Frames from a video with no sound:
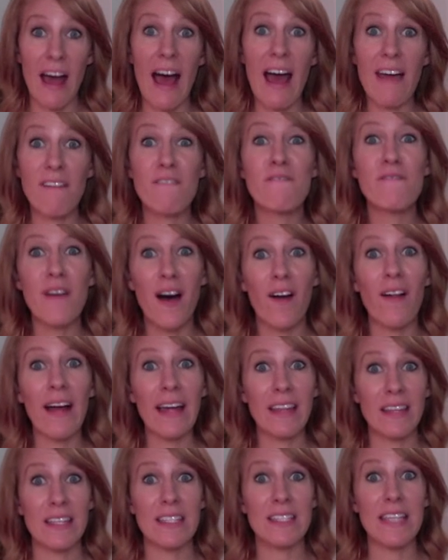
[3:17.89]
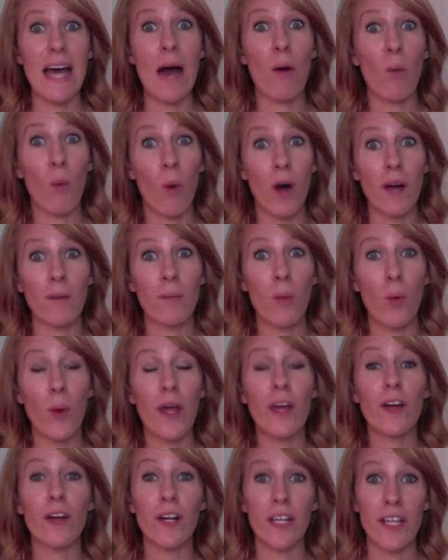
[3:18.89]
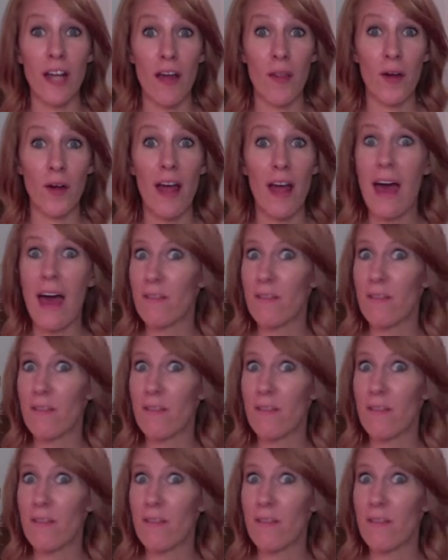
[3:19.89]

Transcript: I've felt like this at one point or another.